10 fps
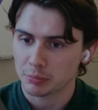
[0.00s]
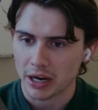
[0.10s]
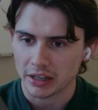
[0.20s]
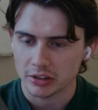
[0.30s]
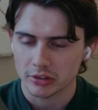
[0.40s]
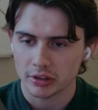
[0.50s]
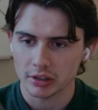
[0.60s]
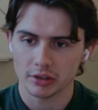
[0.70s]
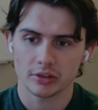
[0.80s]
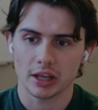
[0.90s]

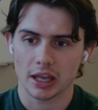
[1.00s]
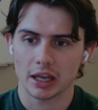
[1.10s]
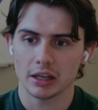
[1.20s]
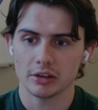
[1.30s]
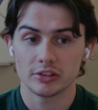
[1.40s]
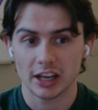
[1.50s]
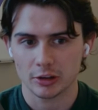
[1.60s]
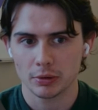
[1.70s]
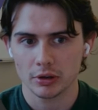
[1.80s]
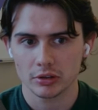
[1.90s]
practices and
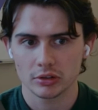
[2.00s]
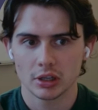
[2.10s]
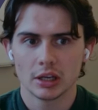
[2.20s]
textbooks.